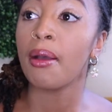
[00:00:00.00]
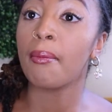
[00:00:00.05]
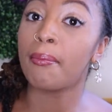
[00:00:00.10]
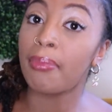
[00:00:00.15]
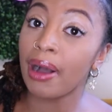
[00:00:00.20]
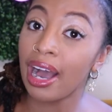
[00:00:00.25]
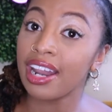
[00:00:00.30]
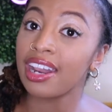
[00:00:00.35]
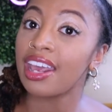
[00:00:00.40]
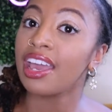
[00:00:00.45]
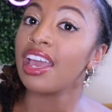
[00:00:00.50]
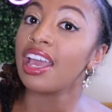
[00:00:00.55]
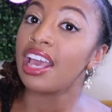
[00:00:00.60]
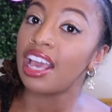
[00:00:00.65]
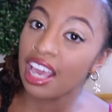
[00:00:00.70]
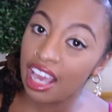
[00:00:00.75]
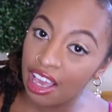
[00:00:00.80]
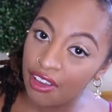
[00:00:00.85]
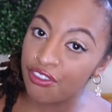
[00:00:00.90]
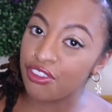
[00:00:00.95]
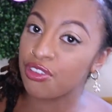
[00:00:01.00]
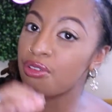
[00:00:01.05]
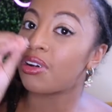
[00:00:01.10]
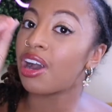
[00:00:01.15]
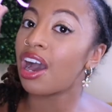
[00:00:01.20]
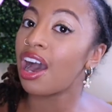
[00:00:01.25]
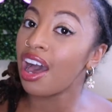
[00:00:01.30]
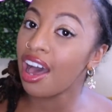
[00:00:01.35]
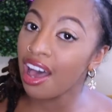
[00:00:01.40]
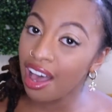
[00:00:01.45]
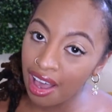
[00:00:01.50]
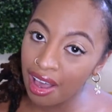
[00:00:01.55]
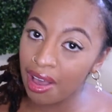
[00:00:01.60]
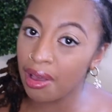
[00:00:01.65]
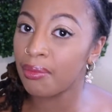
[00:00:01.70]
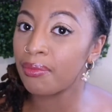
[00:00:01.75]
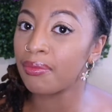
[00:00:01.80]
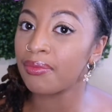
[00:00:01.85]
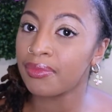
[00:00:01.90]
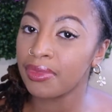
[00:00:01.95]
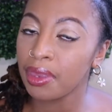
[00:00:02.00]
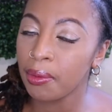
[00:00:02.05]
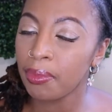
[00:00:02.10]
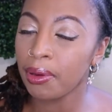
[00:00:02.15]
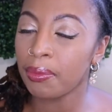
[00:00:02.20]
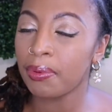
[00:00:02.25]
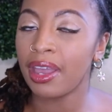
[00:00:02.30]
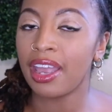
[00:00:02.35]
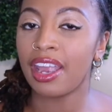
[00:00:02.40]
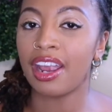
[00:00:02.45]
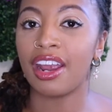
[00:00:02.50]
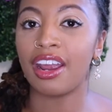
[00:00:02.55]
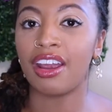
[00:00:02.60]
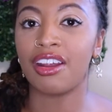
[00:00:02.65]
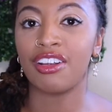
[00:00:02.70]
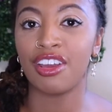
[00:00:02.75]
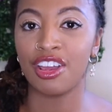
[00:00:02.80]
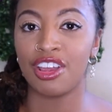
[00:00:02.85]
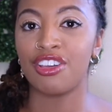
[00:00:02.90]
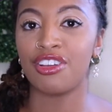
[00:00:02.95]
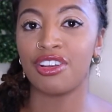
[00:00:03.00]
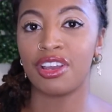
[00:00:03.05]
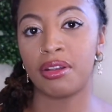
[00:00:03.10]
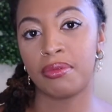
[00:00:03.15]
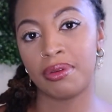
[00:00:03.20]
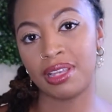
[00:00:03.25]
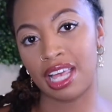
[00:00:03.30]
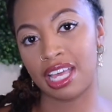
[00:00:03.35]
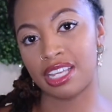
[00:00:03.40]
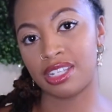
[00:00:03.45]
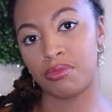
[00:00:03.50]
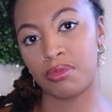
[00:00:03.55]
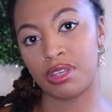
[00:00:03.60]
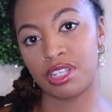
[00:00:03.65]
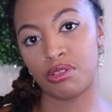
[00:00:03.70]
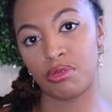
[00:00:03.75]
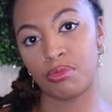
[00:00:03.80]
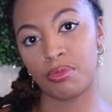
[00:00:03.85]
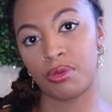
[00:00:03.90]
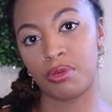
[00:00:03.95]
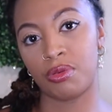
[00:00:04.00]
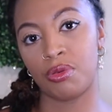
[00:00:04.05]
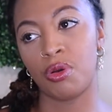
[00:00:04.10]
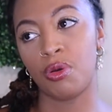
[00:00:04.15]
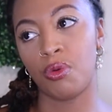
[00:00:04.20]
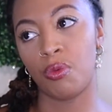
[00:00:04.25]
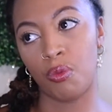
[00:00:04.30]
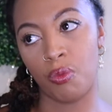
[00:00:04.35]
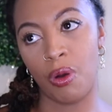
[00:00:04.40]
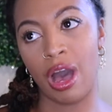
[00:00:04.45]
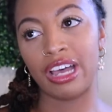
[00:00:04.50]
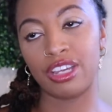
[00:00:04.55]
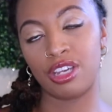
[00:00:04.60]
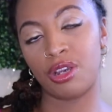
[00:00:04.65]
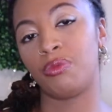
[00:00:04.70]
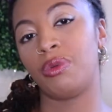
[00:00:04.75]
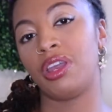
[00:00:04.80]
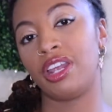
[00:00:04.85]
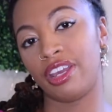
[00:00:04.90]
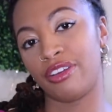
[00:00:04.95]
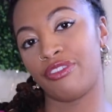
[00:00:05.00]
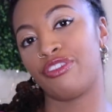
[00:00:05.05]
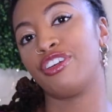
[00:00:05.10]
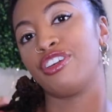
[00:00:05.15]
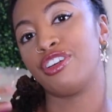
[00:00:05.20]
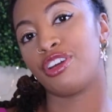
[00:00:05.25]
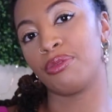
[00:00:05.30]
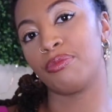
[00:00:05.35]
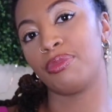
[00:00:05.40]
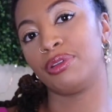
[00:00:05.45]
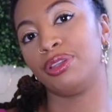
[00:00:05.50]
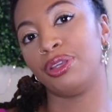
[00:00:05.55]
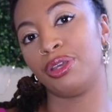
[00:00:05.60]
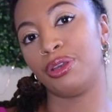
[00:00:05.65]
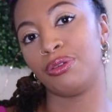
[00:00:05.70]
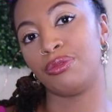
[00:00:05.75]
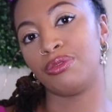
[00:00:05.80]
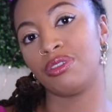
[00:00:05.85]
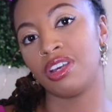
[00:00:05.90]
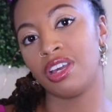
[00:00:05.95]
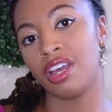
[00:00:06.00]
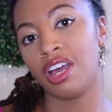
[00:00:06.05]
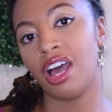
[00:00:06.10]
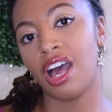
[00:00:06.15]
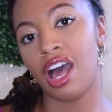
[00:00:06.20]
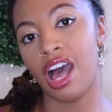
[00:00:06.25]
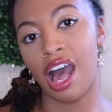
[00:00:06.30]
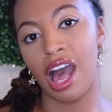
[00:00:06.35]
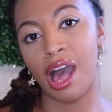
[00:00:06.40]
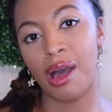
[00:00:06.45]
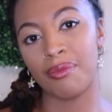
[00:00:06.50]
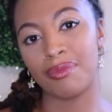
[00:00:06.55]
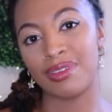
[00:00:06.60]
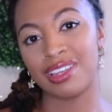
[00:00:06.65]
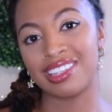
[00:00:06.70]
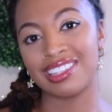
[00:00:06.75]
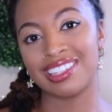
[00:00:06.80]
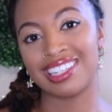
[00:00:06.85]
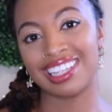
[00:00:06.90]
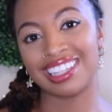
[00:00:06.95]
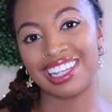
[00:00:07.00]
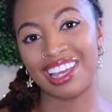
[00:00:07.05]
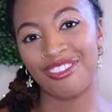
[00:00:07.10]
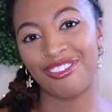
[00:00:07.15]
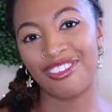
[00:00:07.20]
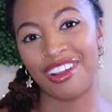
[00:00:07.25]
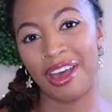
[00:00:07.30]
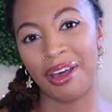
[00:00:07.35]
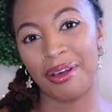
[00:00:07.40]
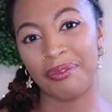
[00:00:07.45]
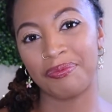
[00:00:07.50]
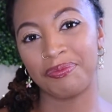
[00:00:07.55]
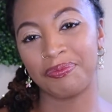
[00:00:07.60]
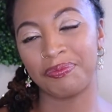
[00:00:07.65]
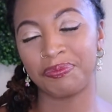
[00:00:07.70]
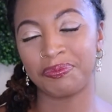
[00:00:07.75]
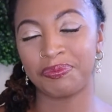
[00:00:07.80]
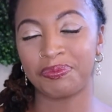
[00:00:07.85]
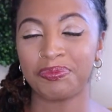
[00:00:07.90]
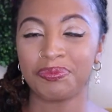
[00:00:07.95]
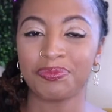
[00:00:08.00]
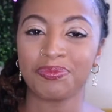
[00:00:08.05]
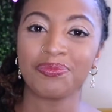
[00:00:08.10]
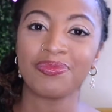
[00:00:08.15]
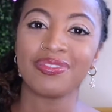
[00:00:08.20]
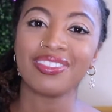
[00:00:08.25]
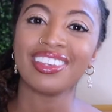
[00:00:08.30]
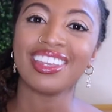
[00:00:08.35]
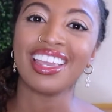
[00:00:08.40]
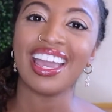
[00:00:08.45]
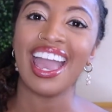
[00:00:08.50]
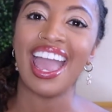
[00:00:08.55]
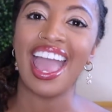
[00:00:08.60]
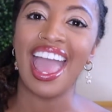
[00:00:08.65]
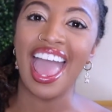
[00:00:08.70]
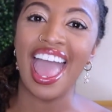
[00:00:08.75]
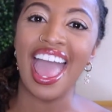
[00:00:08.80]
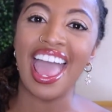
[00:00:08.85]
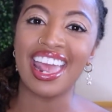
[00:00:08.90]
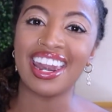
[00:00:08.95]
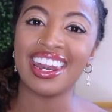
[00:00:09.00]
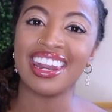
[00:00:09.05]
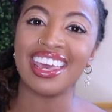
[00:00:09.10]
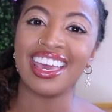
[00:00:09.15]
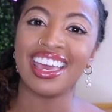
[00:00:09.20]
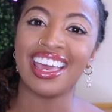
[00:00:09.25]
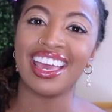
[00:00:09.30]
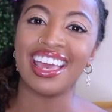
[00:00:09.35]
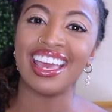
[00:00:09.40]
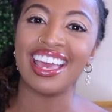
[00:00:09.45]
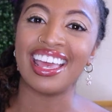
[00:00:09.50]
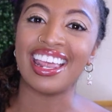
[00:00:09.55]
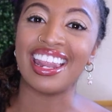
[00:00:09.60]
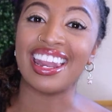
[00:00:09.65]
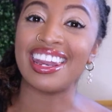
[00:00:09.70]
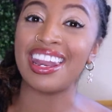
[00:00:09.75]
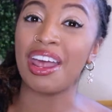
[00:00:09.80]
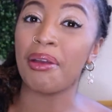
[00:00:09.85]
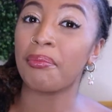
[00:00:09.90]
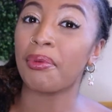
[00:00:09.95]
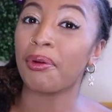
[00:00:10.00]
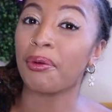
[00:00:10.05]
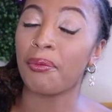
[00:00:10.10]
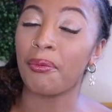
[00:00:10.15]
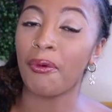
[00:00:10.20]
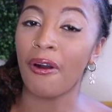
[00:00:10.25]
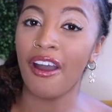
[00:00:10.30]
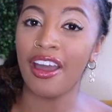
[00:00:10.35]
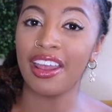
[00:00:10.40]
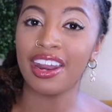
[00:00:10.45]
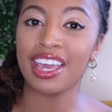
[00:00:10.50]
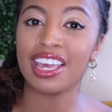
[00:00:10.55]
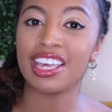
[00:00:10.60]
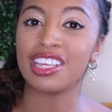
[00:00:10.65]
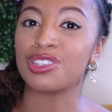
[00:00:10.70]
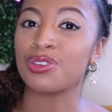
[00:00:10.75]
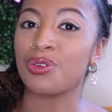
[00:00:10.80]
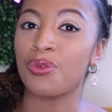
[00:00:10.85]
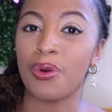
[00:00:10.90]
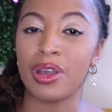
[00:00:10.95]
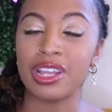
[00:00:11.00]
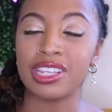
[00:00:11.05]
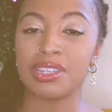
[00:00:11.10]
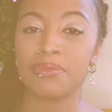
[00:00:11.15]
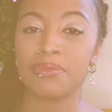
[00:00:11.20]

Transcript: But if you come prepared, you're going to be less miserable while you're waiting for your balloon to lift up. And Number one is going